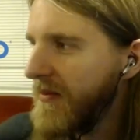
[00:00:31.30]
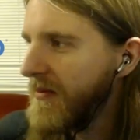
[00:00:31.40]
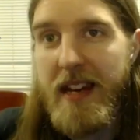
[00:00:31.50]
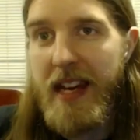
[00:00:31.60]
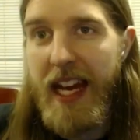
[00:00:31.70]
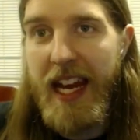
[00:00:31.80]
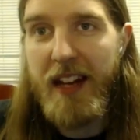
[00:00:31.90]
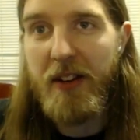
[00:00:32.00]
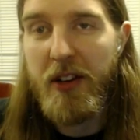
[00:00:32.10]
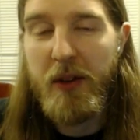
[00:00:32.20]
can't
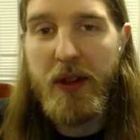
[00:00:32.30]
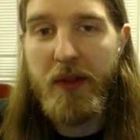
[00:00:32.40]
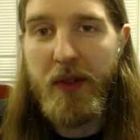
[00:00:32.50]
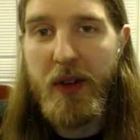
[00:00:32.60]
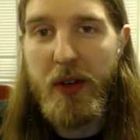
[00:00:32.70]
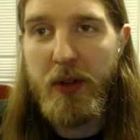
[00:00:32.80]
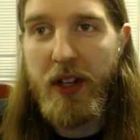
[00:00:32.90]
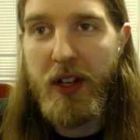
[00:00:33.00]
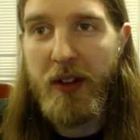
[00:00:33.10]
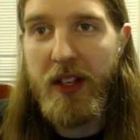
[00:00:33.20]
argue with the vote,
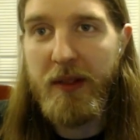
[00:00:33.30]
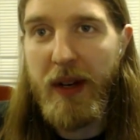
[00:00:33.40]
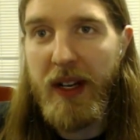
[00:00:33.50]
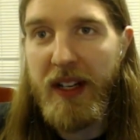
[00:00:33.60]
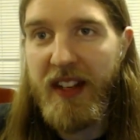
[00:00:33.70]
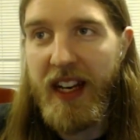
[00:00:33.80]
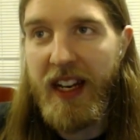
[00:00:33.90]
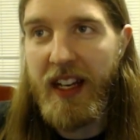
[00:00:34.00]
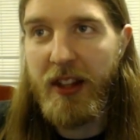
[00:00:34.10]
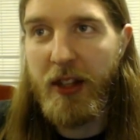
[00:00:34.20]
other than by saying
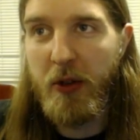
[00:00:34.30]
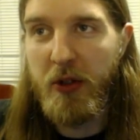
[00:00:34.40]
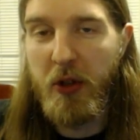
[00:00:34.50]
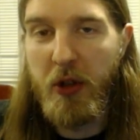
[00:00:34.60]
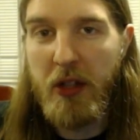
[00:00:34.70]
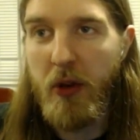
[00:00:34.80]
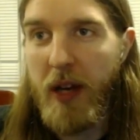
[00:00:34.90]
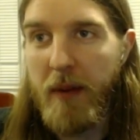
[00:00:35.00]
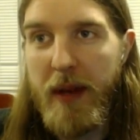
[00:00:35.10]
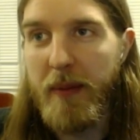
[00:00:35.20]
that there was only 20
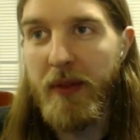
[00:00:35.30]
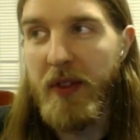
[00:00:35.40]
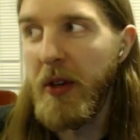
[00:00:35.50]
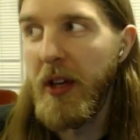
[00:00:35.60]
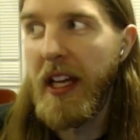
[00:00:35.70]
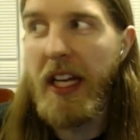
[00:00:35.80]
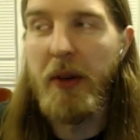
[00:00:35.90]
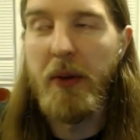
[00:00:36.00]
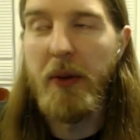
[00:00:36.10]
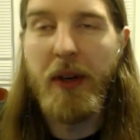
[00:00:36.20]
people voting
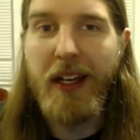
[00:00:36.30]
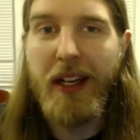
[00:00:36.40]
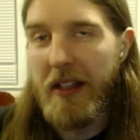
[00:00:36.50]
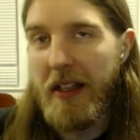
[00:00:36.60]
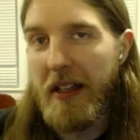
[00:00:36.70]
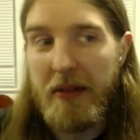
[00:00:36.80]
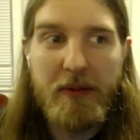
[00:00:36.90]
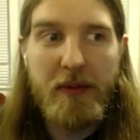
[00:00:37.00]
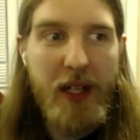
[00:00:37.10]
anyway. The